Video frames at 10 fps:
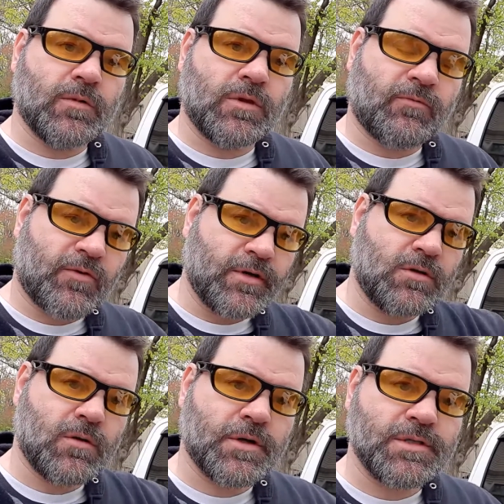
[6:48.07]
front
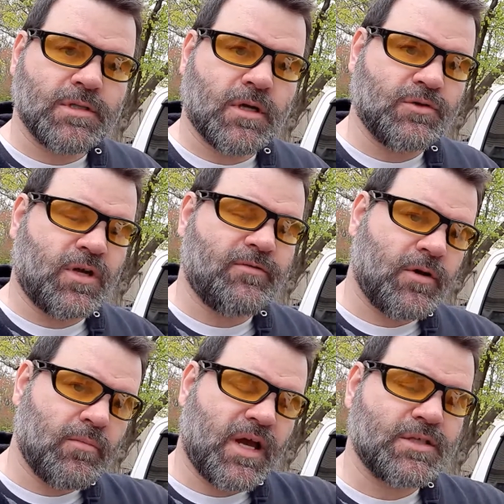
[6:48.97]
doors, driver and
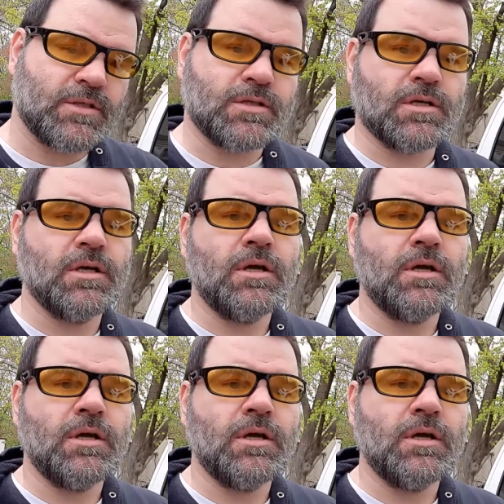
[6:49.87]
passenger,